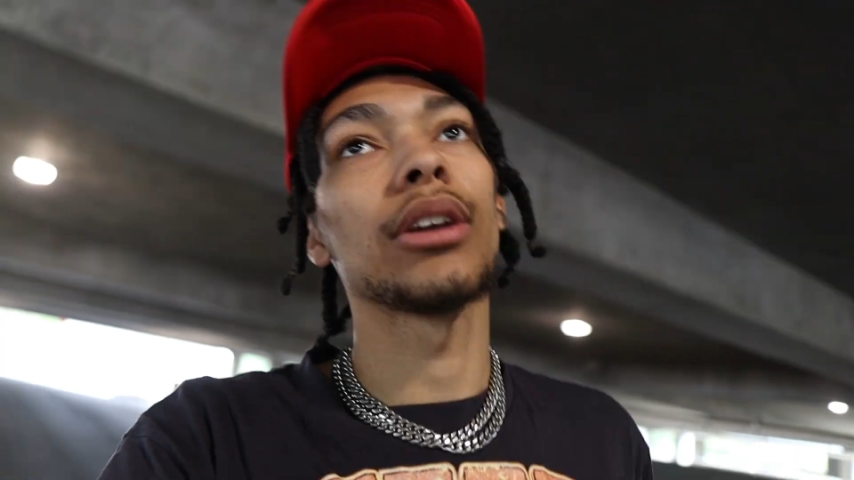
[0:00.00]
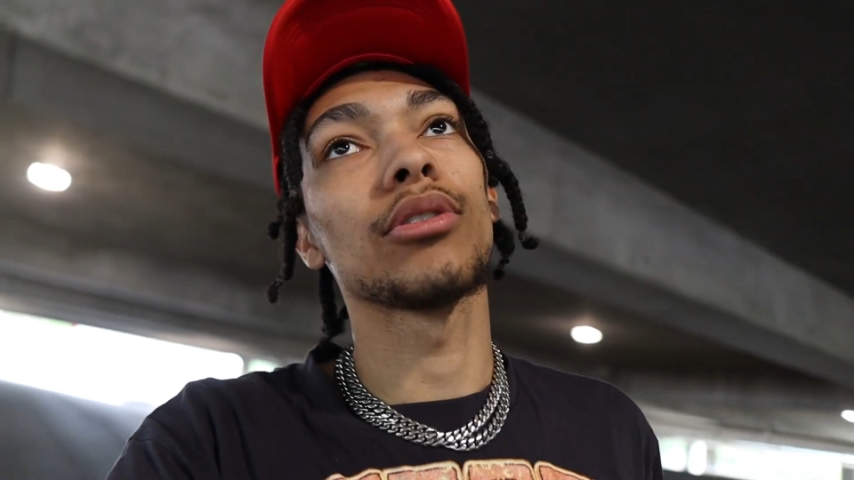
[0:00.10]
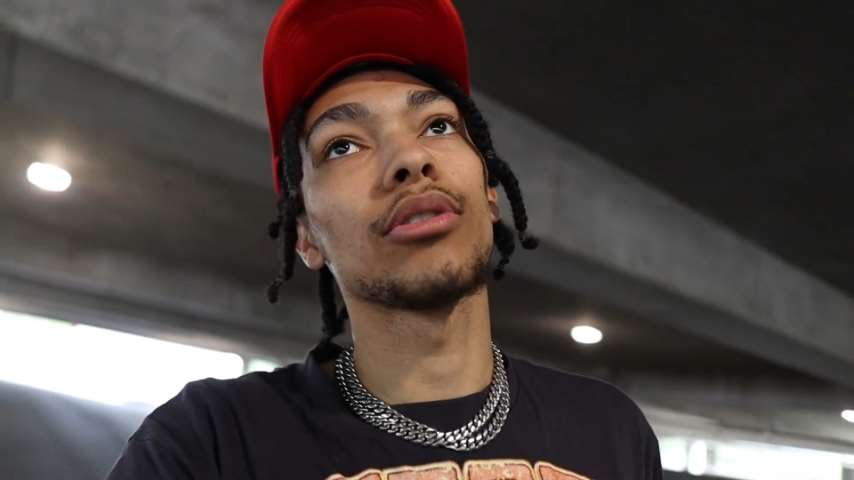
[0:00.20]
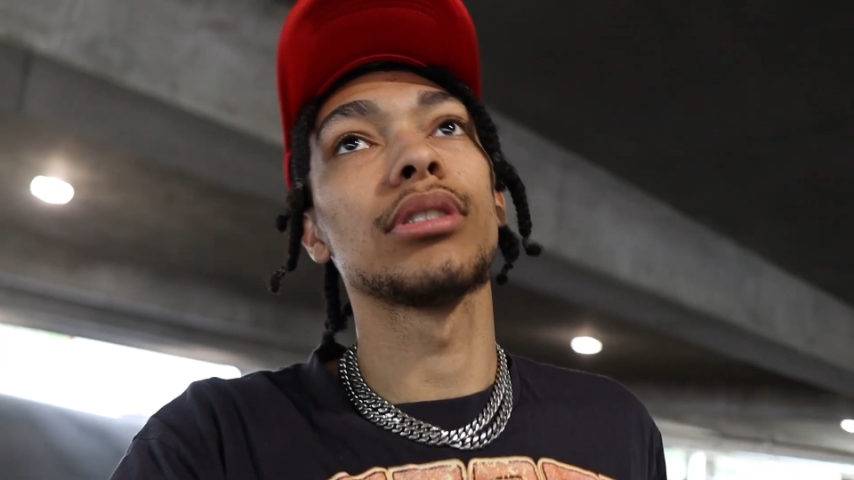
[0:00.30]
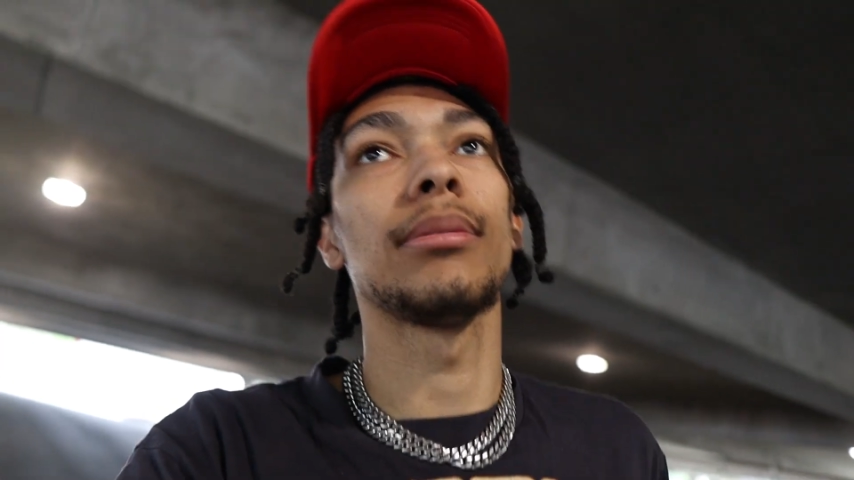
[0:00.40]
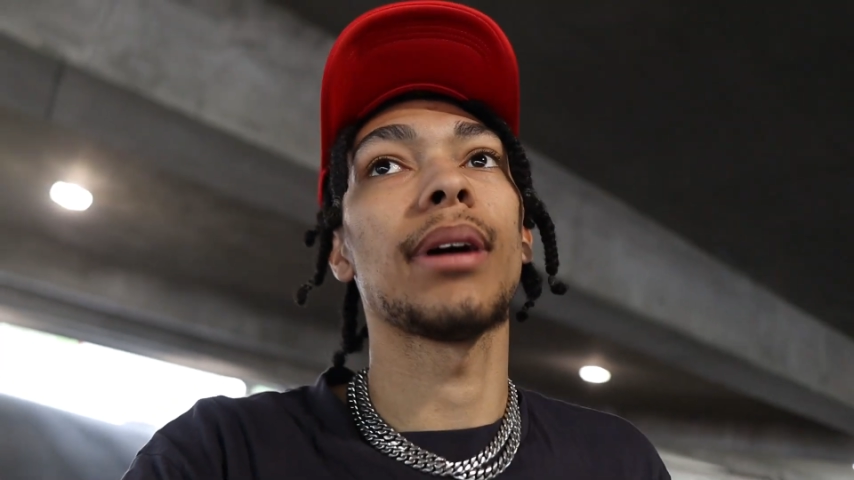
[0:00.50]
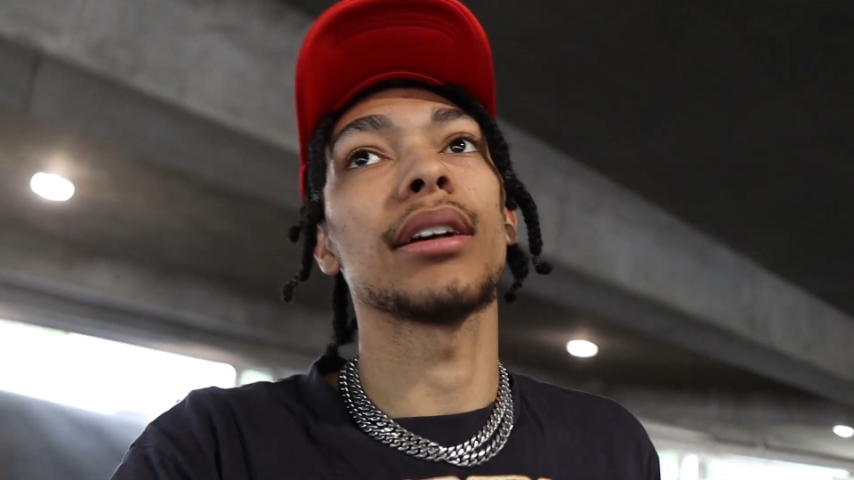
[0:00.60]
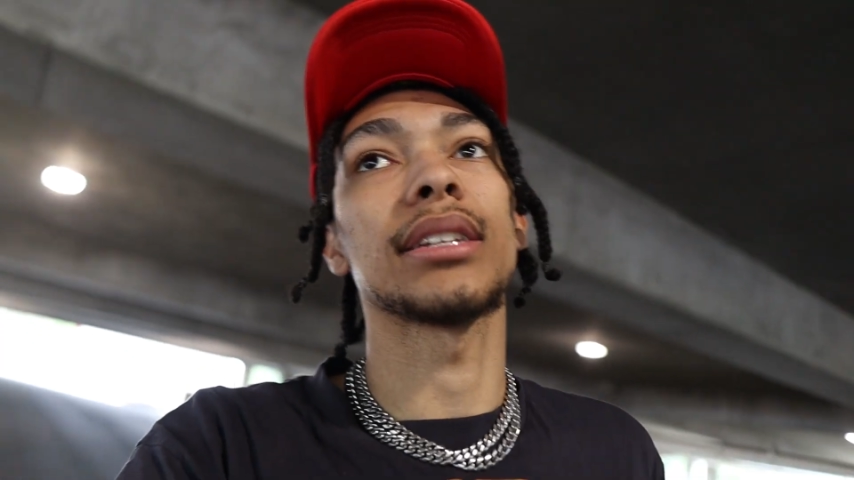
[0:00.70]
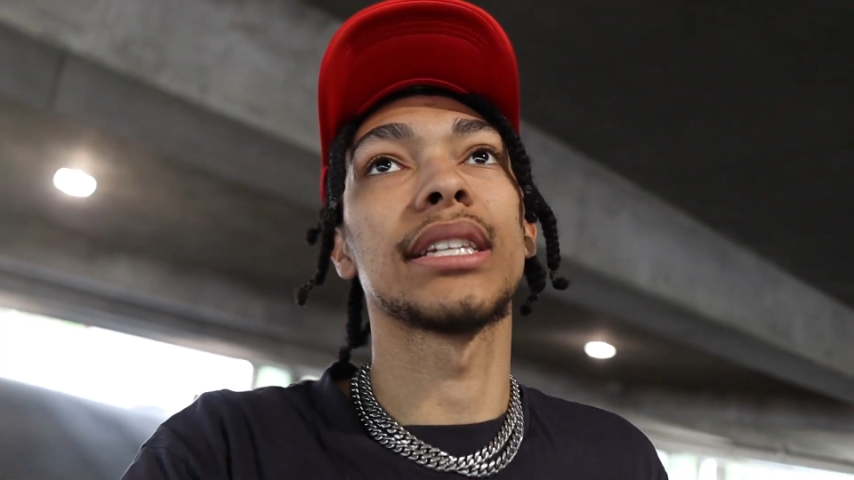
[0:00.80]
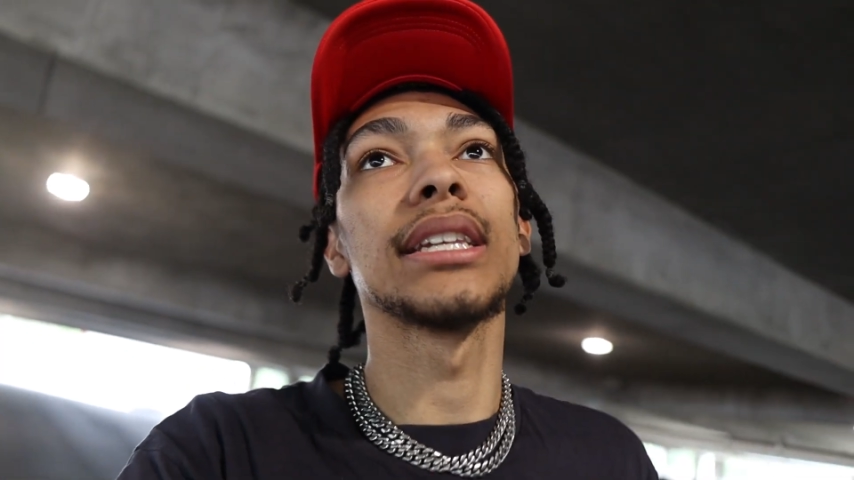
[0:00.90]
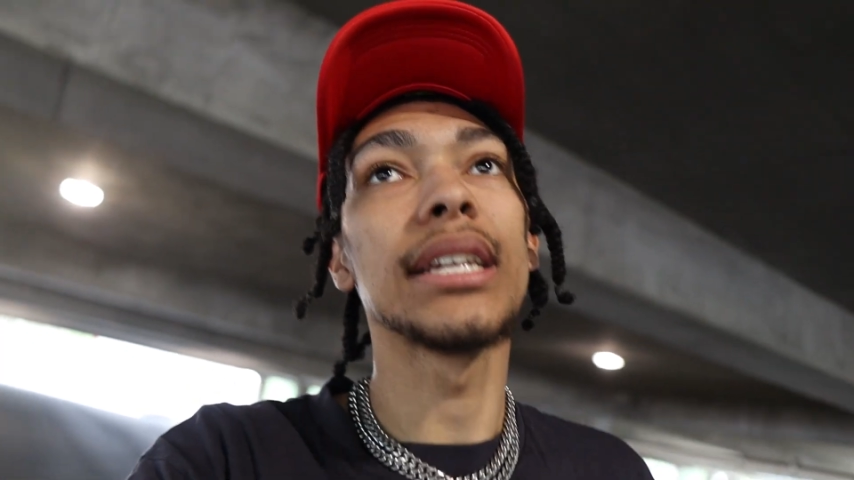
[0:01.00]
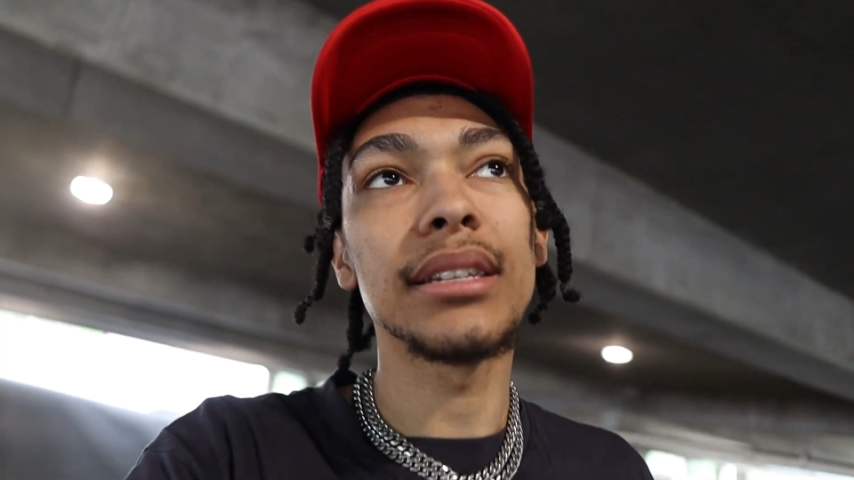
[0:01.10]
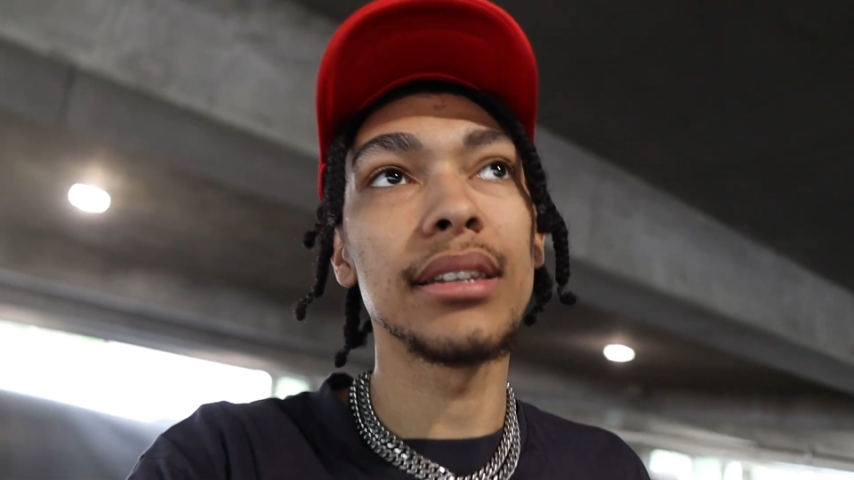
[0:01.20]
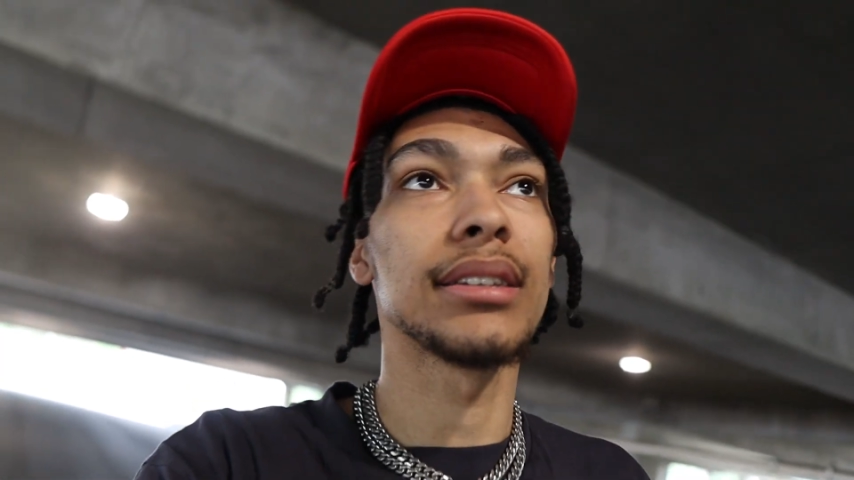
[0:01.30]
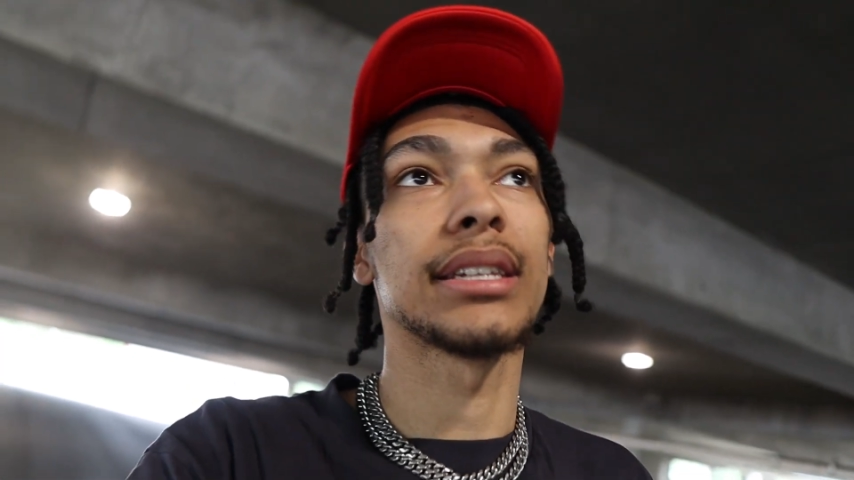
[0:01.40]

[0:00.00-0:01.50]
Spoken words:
cruising about 60,